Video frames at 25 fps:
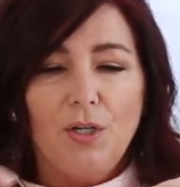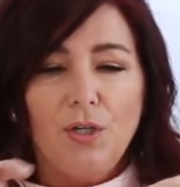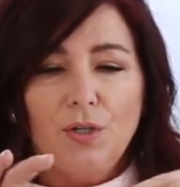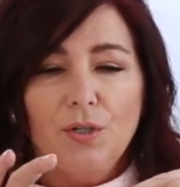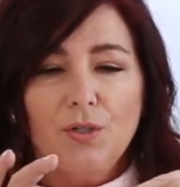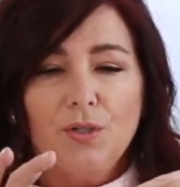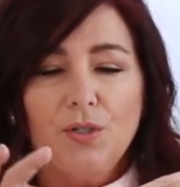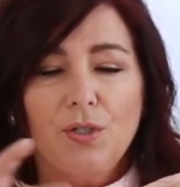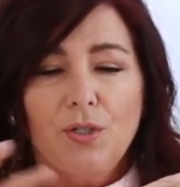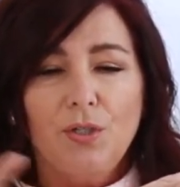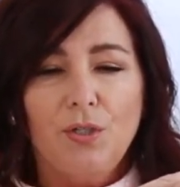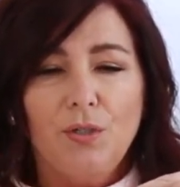your
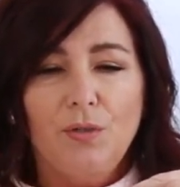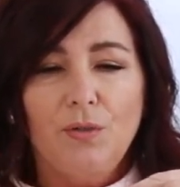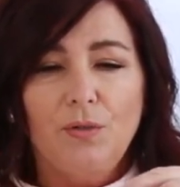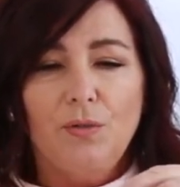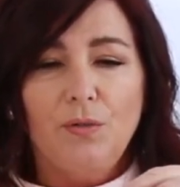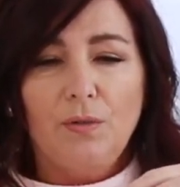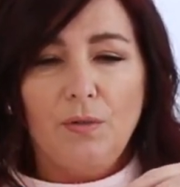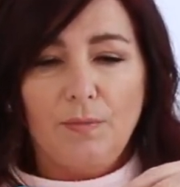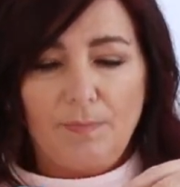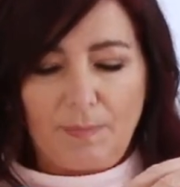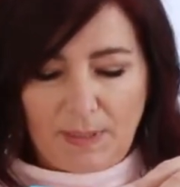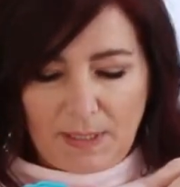
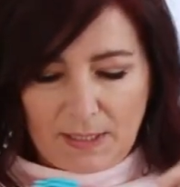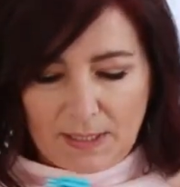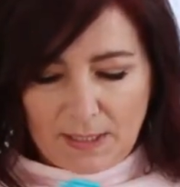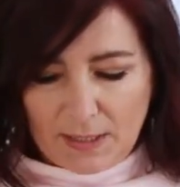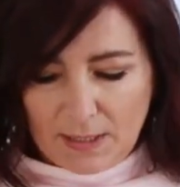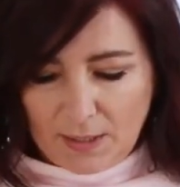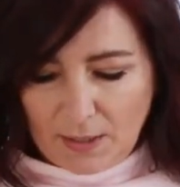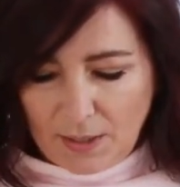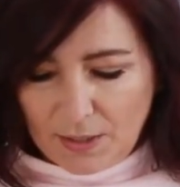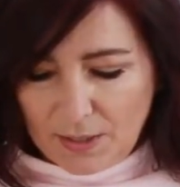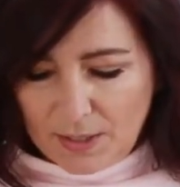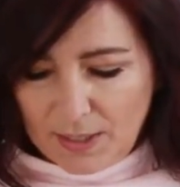two
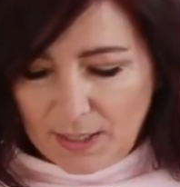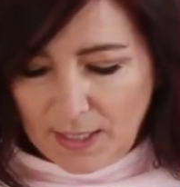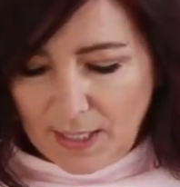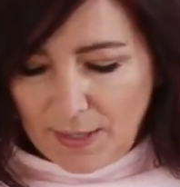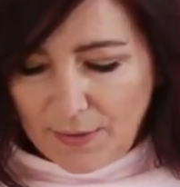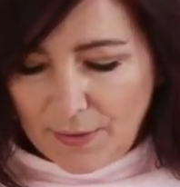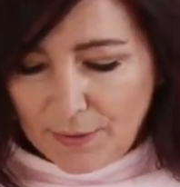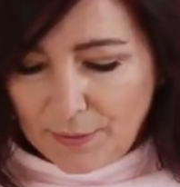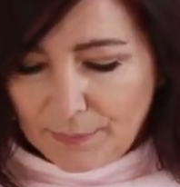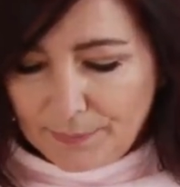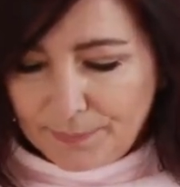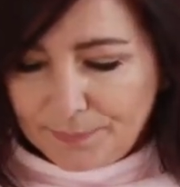pieces are
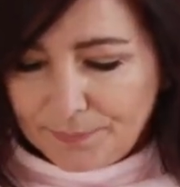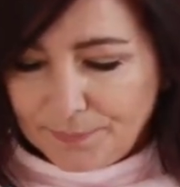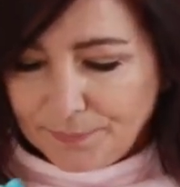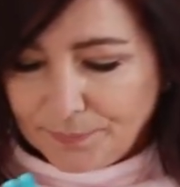together.